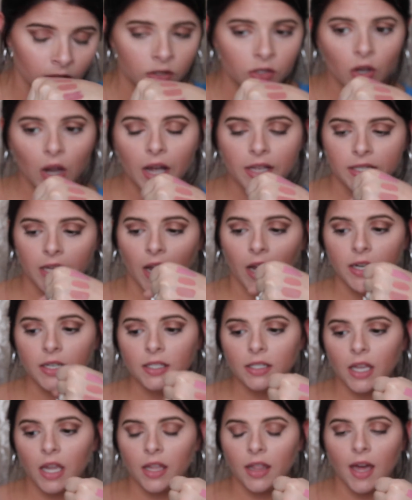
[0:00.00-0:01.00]
So guys, I gotta
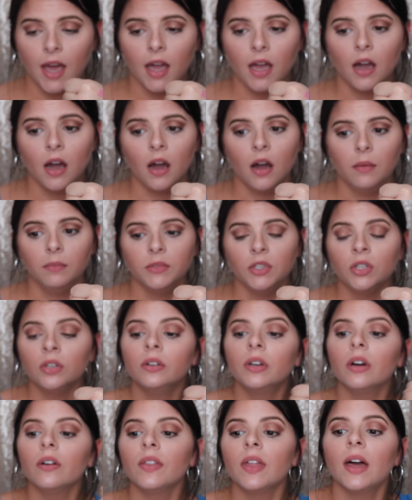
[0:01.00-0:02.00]
say that,
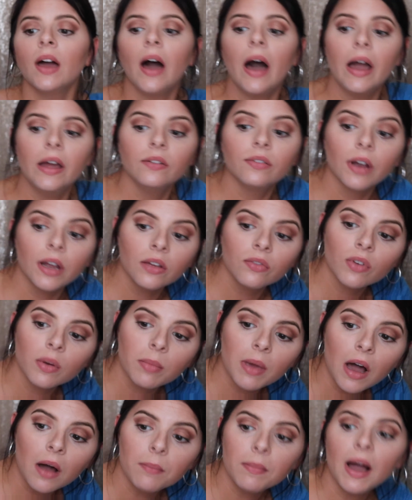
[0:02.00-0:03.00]
you know that I rave
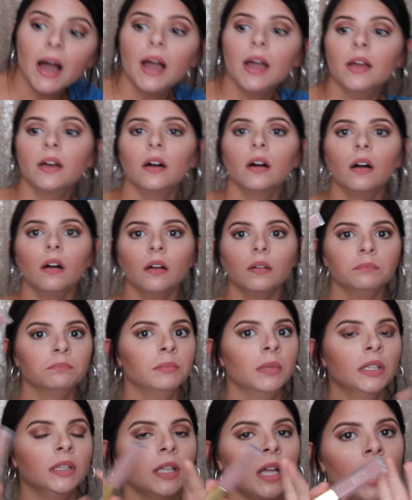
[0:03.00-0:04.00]
about my
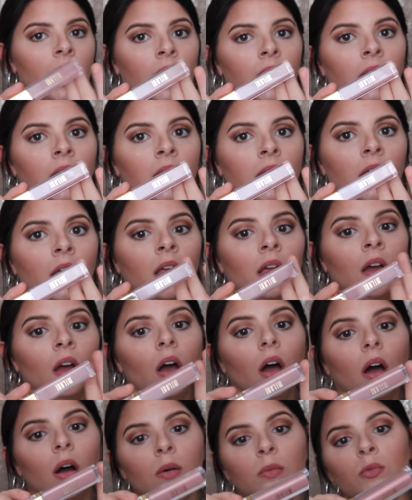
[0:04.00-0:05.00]
Milani
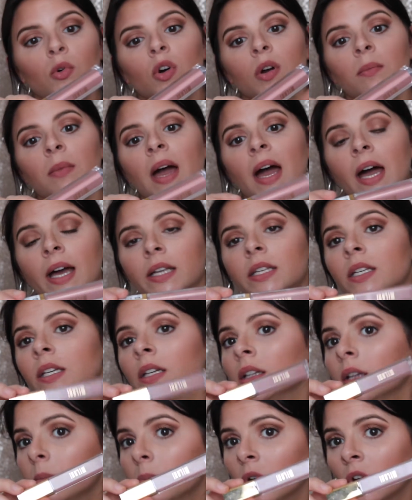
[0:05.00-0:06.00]
Amore Matte
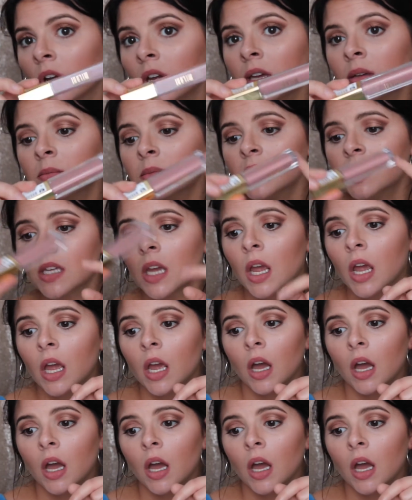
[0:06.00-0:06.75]
lip creams.